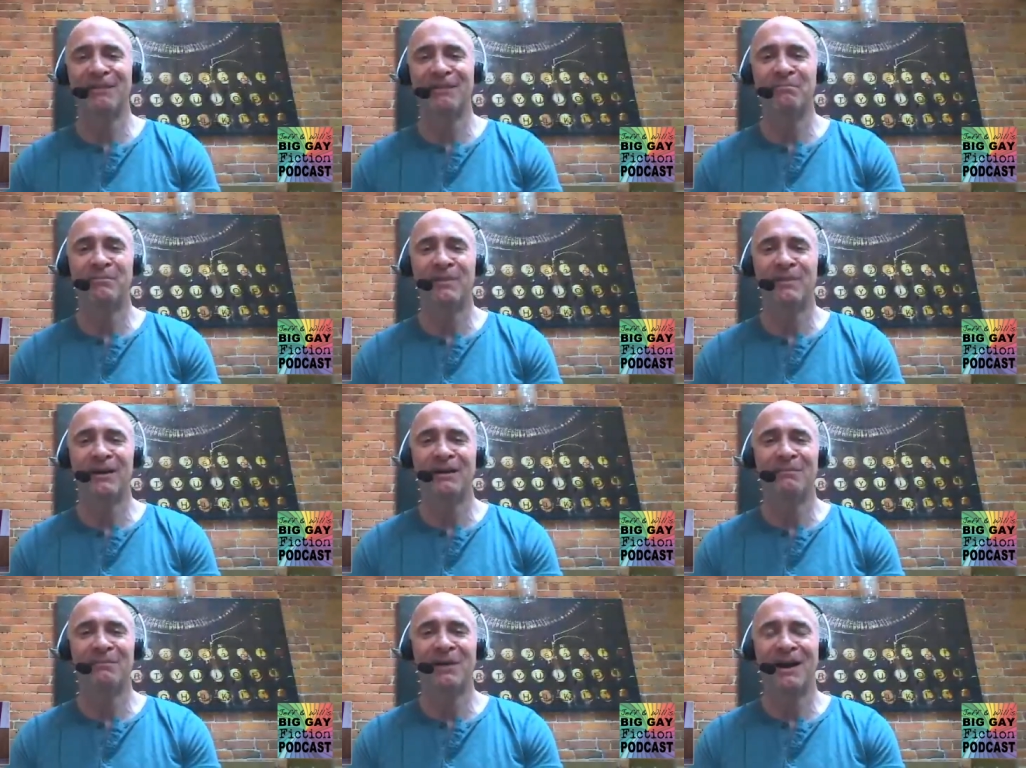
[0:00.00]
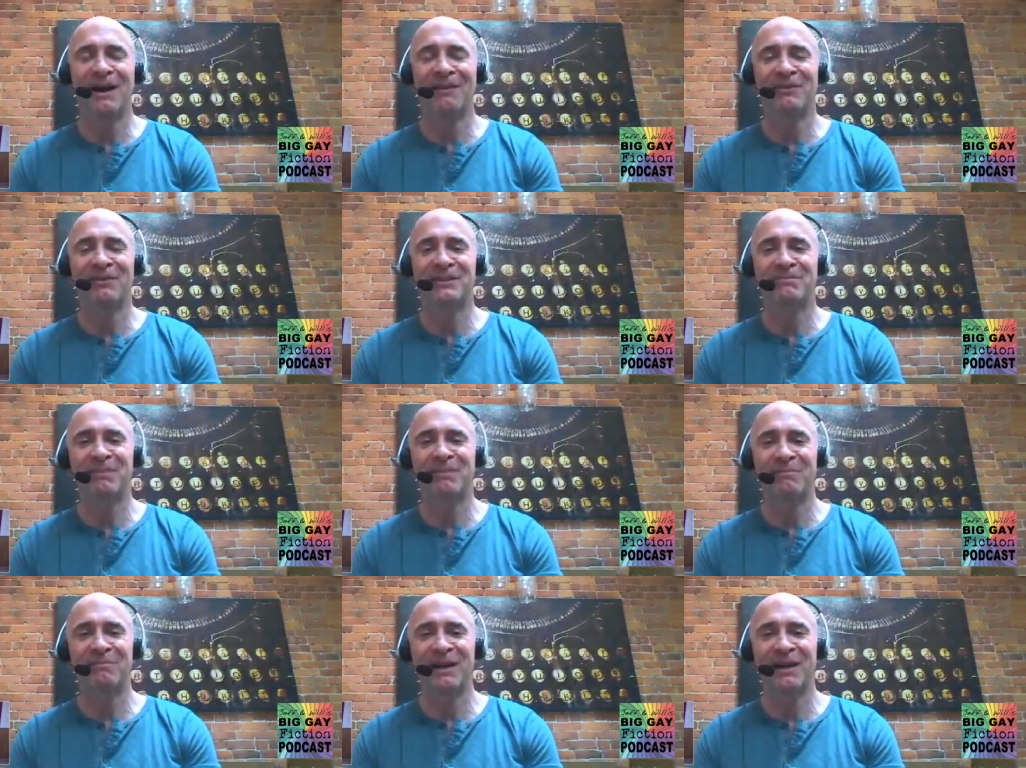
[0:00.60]
I'm
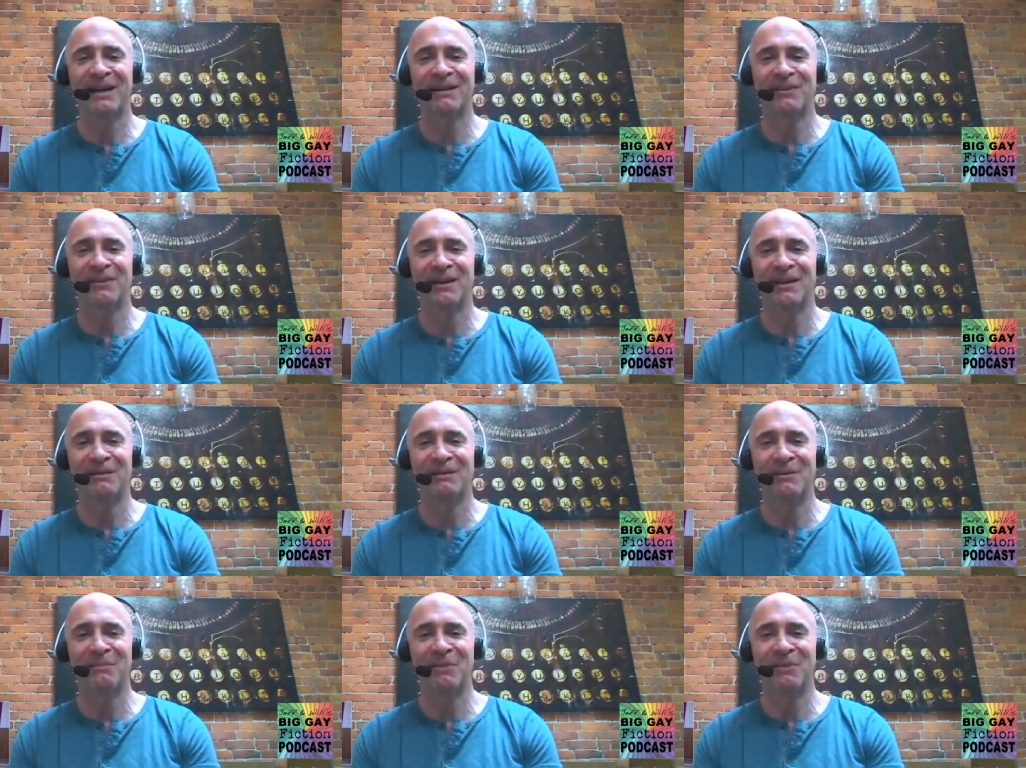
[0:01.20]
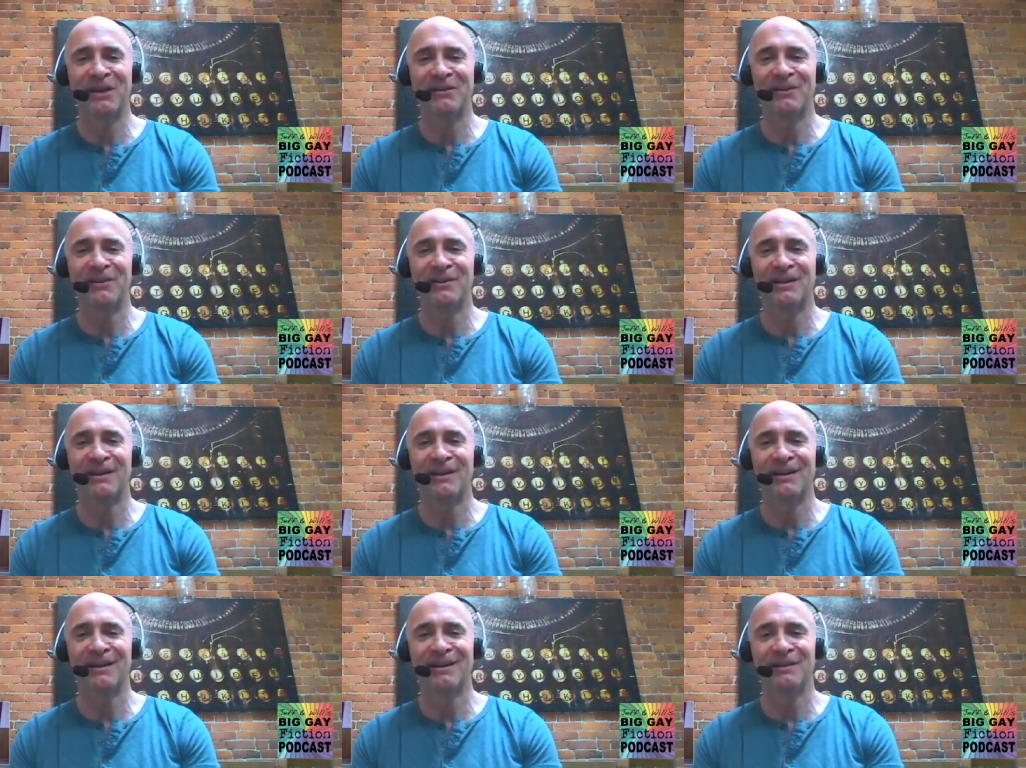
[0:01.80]
Irish by background. My
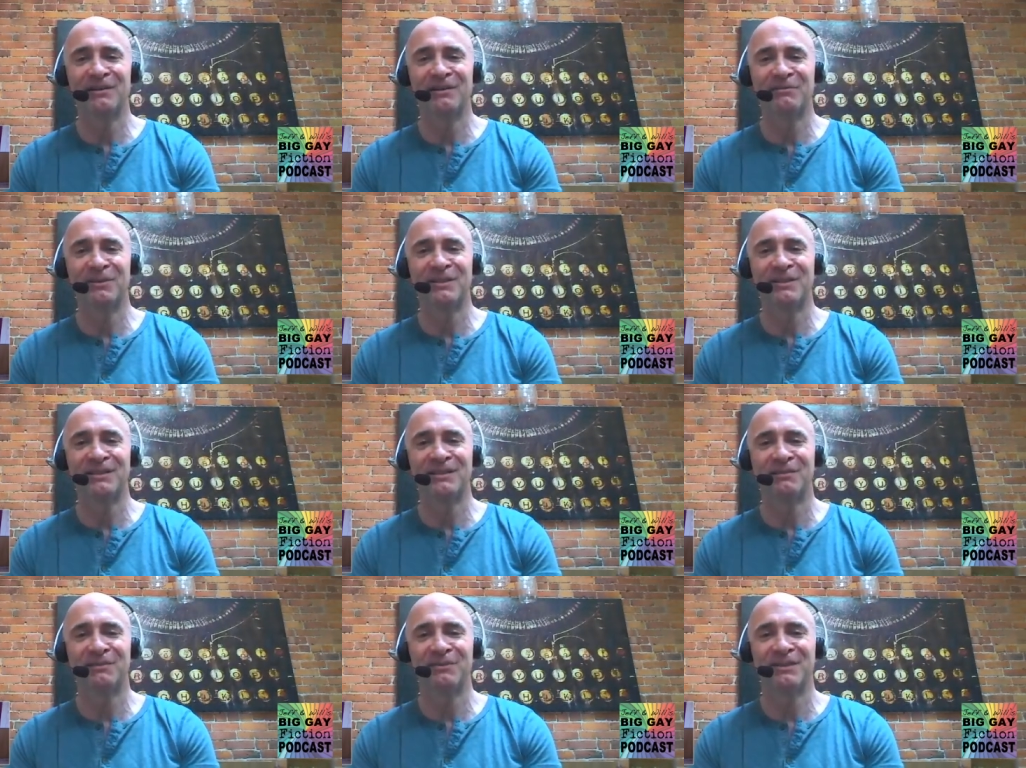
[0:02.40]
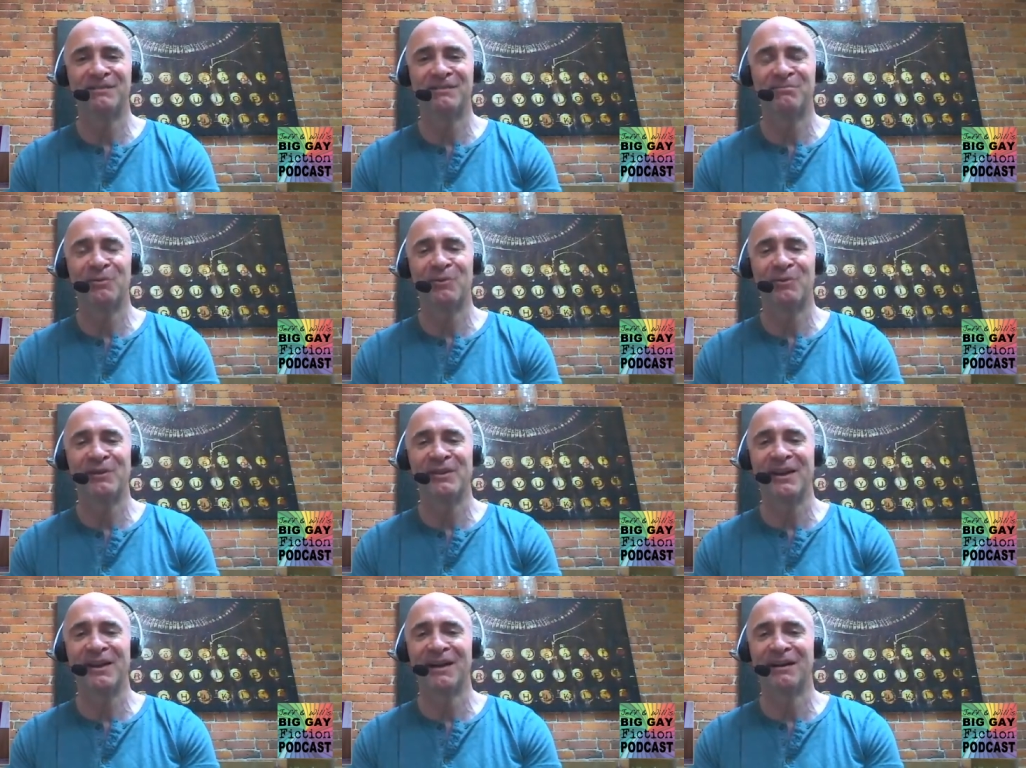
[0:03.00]
mother was
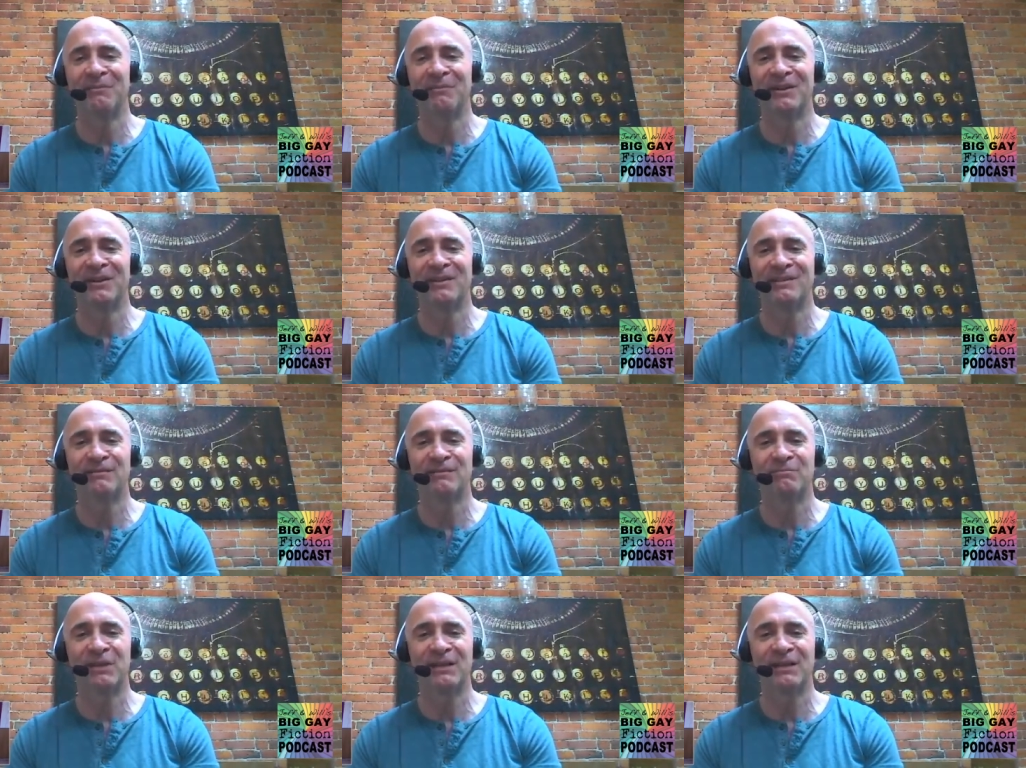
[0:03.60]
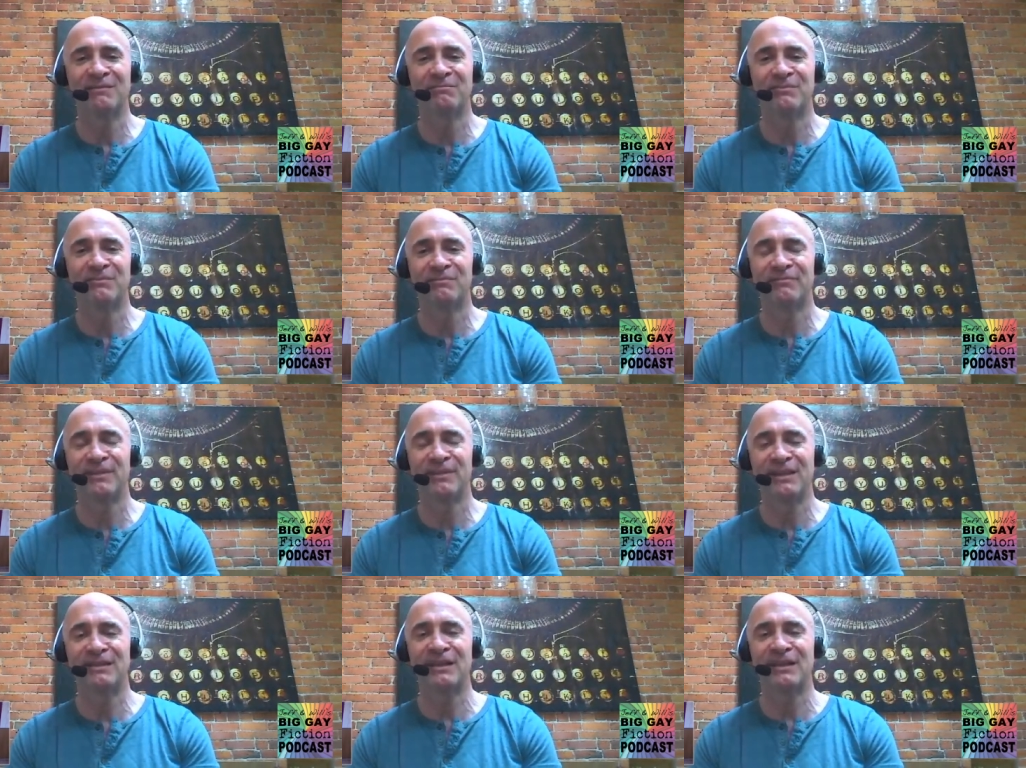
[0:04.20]
born there. My
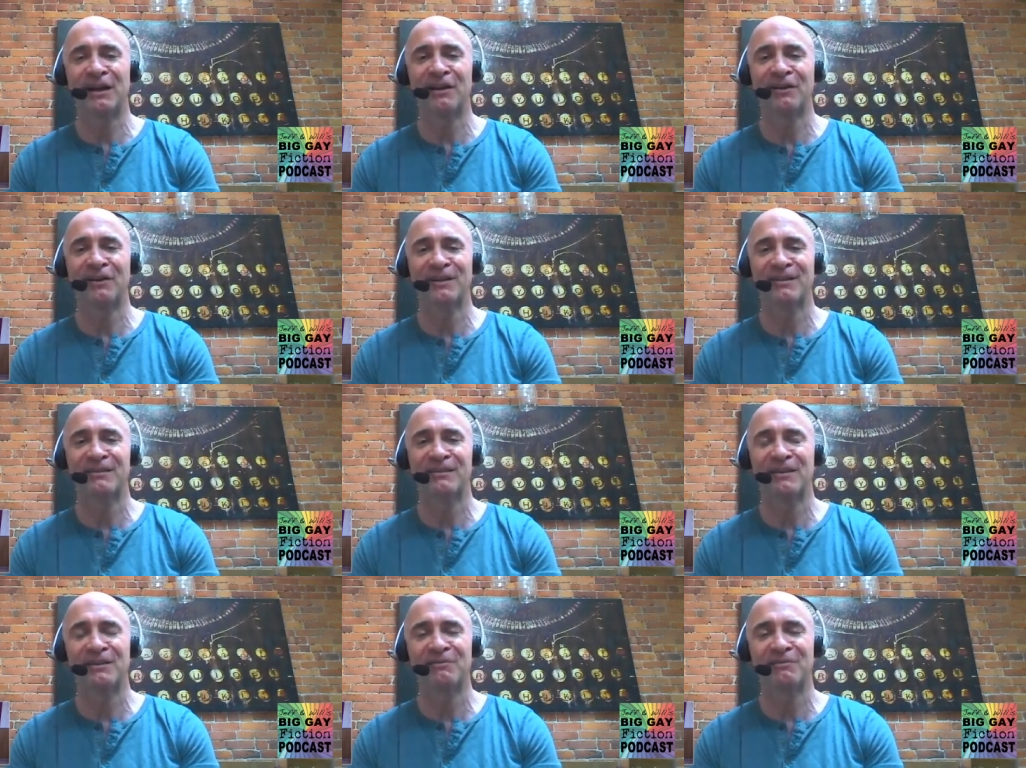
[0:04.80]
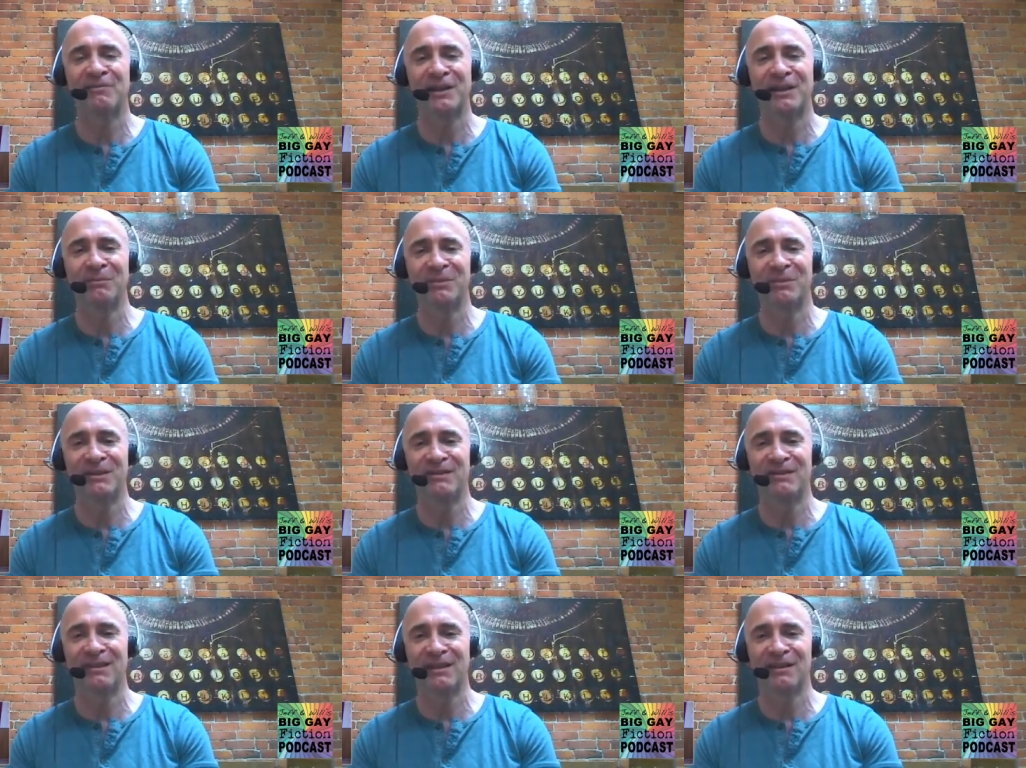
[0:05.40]
entire extended
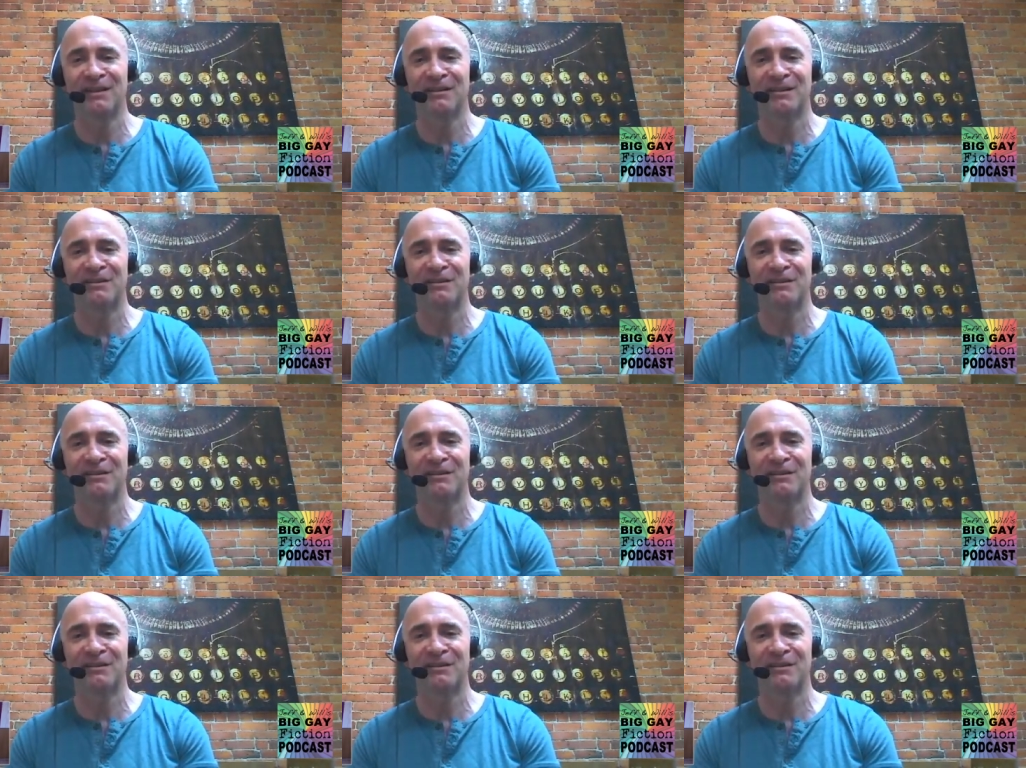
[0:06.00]
family is there.